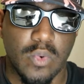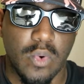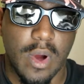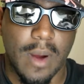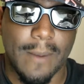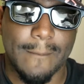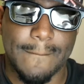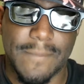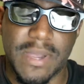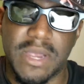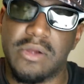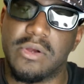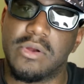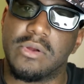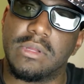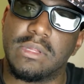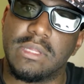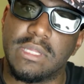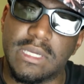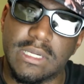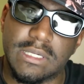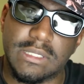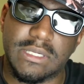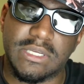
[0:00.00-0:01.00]
are bitter
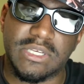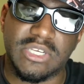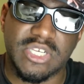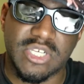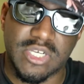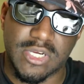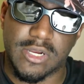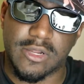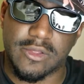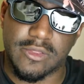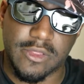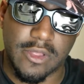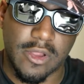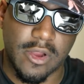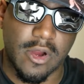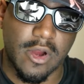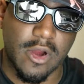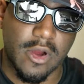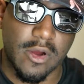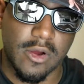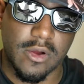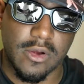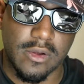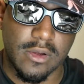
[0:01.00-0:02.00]
look to share their
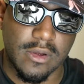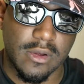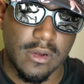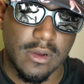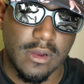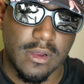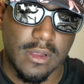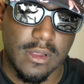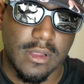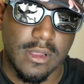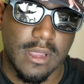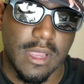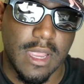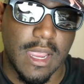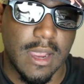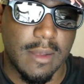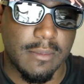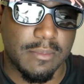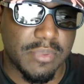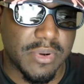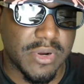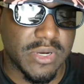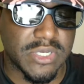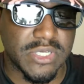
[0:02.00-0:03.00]
hurt
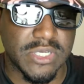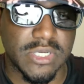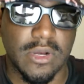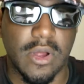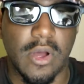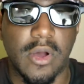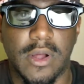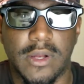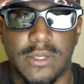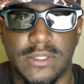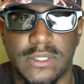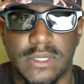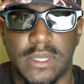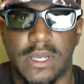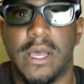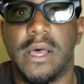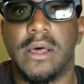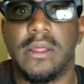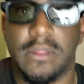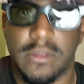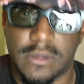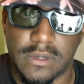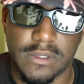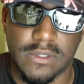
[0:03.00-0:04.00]
and push it onto
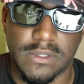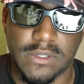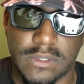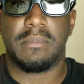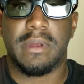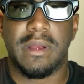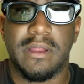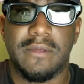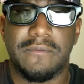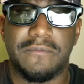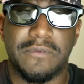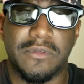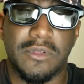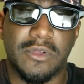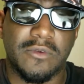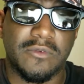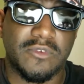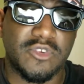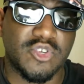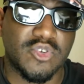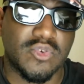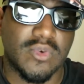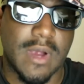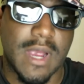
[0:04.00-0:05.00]
others. But if you're
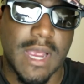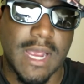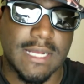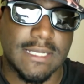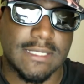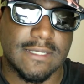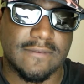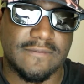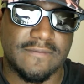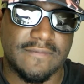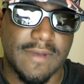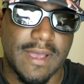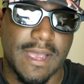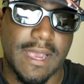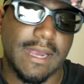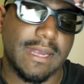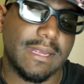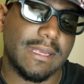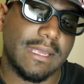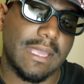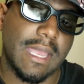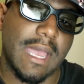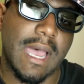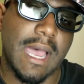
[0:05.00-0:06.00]
trying to
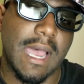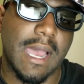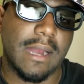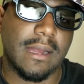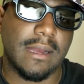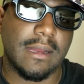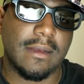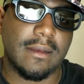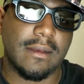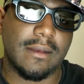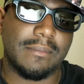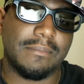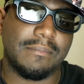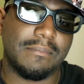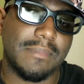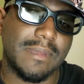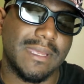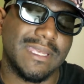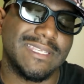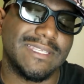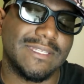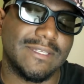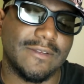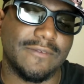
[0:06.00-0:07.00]
find God in the
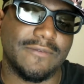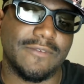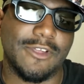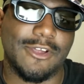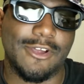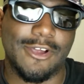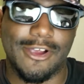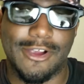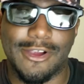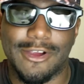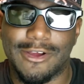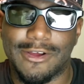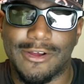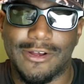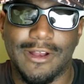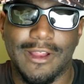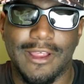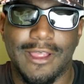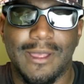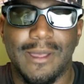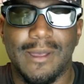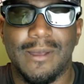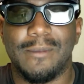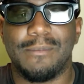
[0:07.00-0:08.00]
midst of your hurt,
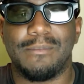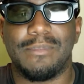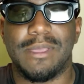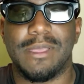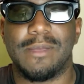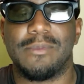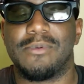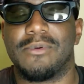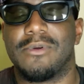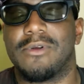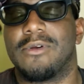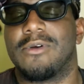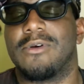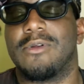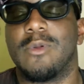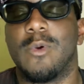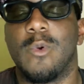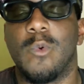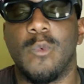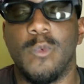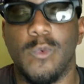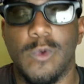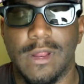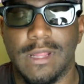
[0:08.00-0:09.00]
people are going
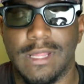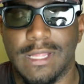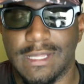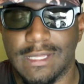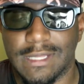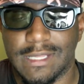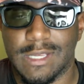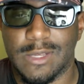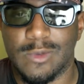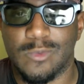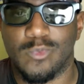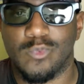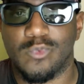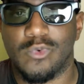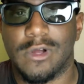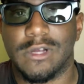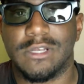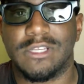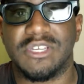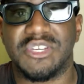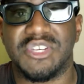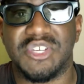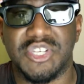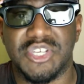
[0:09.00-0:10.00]
to willingly
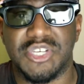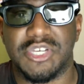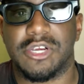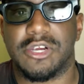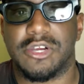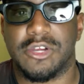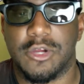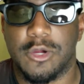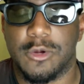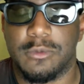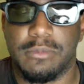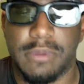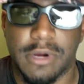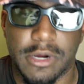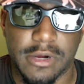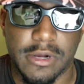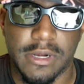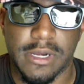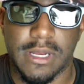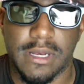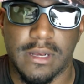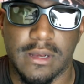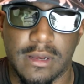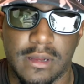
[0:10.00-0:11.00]
want to share your
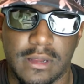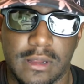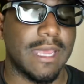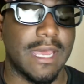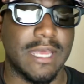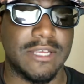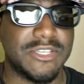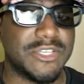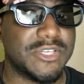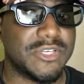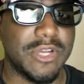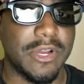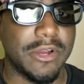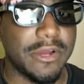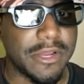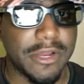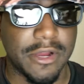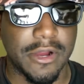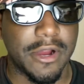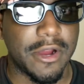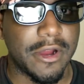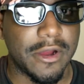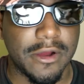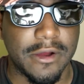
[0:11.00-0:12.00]
burden. Not share
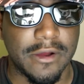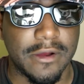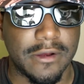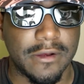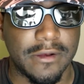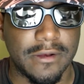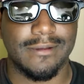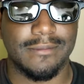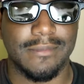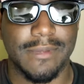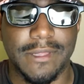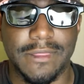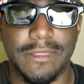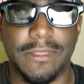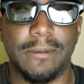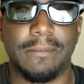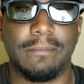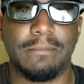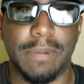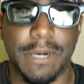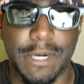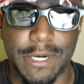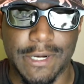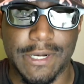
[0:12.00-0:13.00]
your hurt, but the
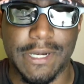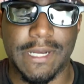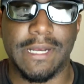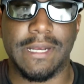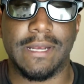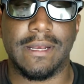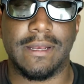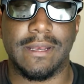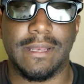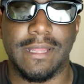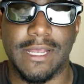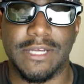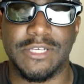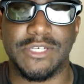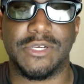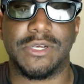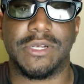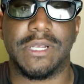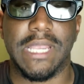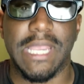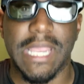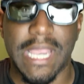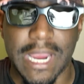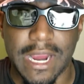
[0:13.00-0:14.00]
burden that you're
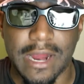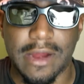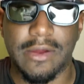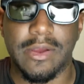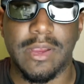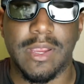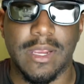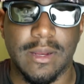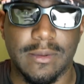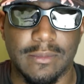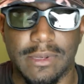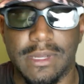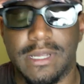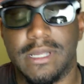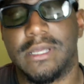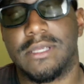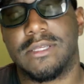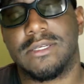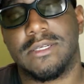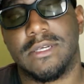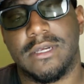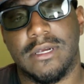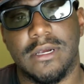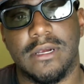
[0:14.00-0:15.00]
carrying
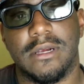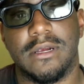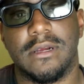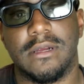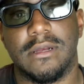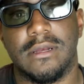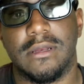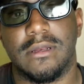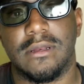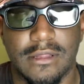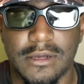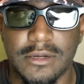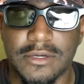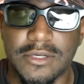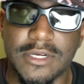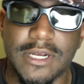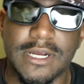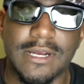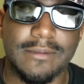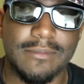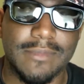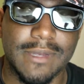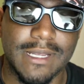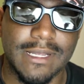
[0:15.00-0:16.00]
because you're hurt. They'll
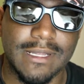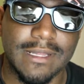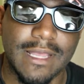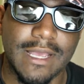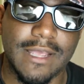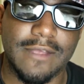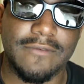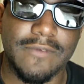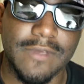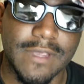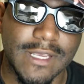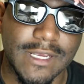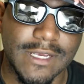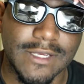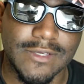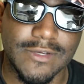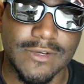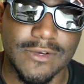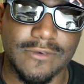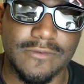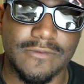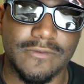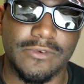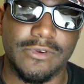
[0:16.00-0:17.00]
try to make life
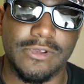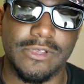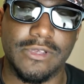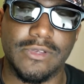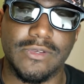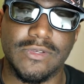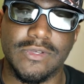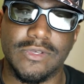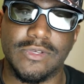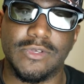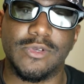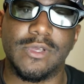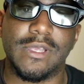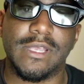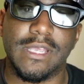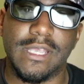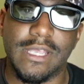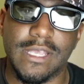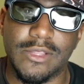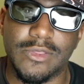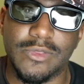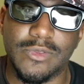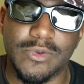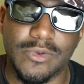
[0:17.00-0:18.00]
easier for you so you can
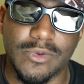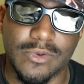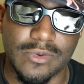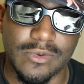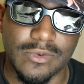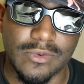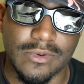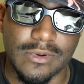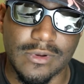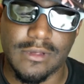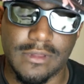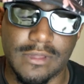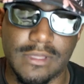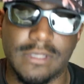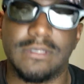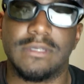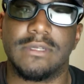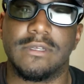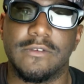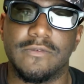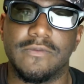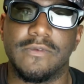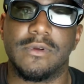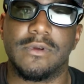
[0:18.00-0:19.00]
get through this
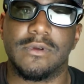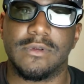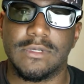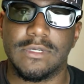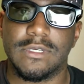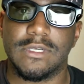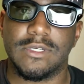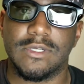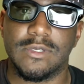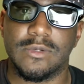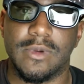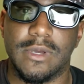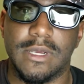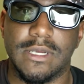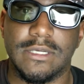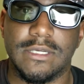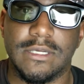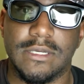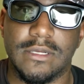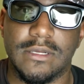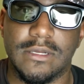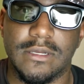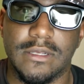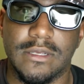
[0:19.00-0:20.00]
difficult
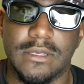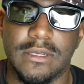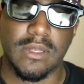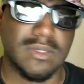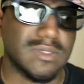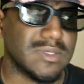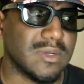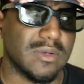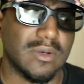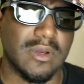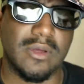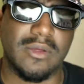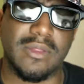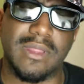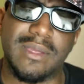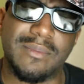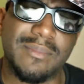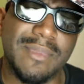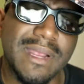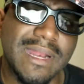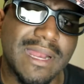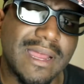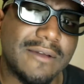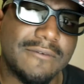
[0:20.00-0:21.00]
situation. So no, they
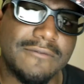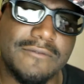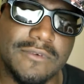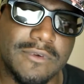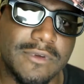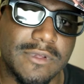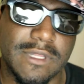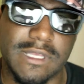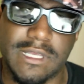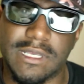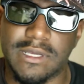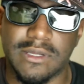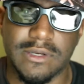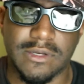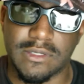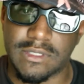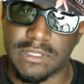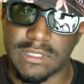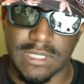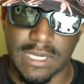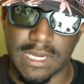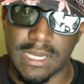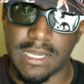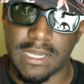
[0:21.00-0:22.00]
may not fully
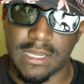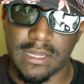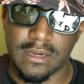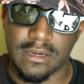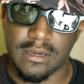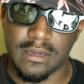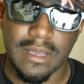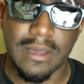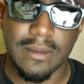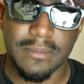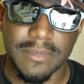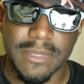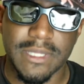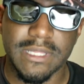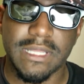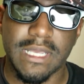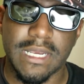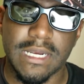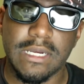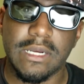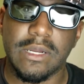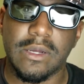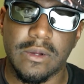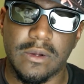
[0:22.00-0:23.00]
understand, but
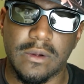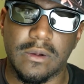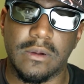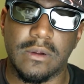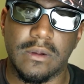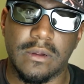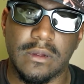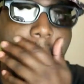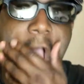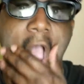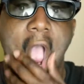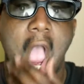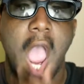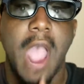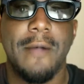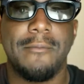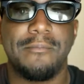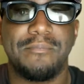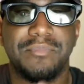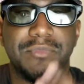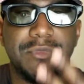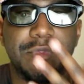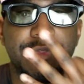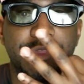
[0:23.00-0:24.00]
they know.
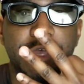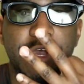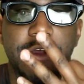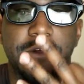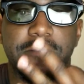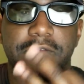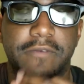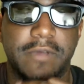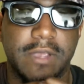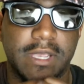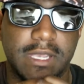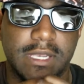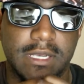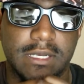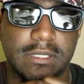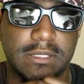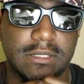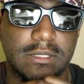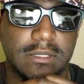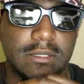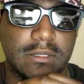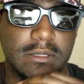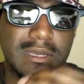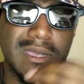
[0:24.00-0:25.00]
Third
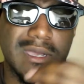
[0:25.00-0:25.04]
phase.